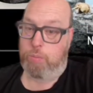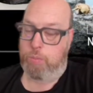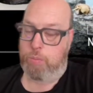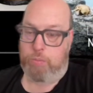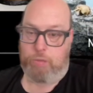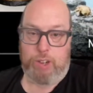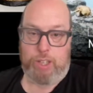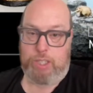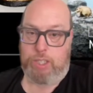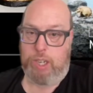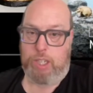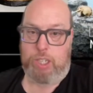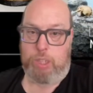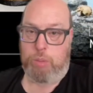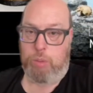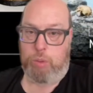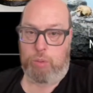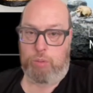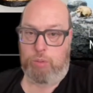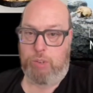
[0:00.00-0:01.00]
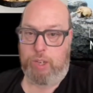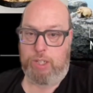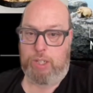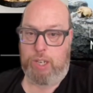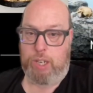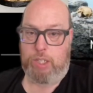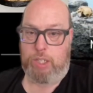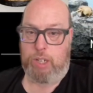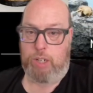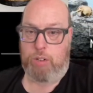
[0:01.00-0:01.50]
Fantastic model,
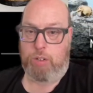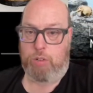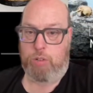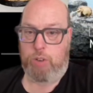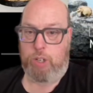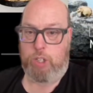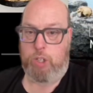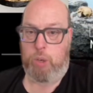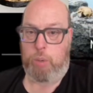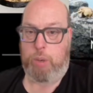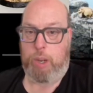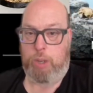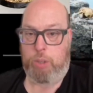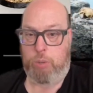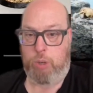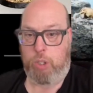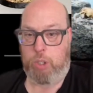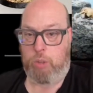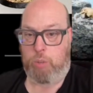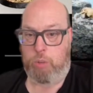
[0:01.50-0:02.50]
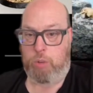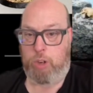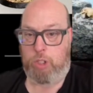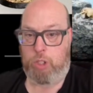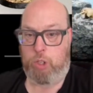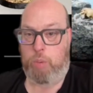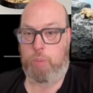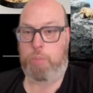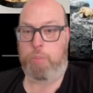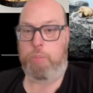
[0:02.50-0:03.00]
fantastic. Great job, Games Workshop, great job.